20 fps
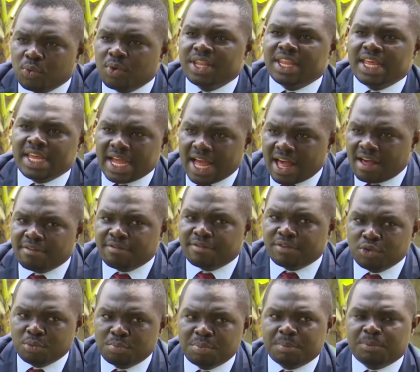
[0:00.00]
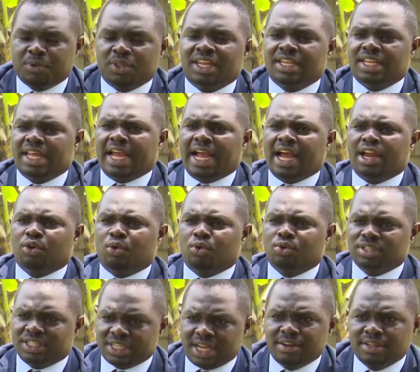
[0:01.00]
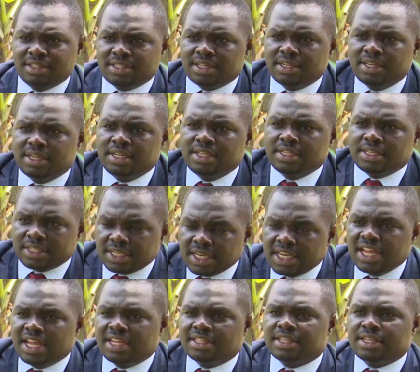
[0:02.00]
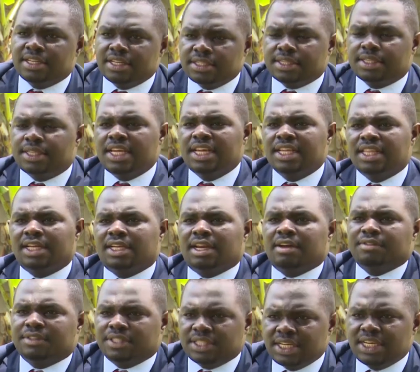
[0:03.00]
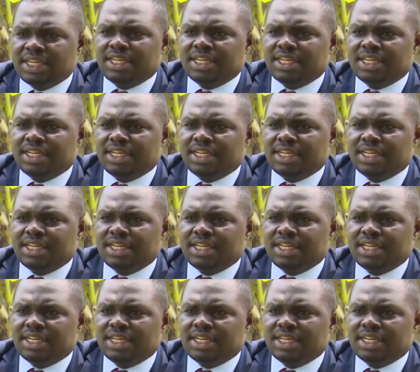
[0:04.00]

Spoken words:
when they have you people that they can consult. Seniors in this thing that have seen.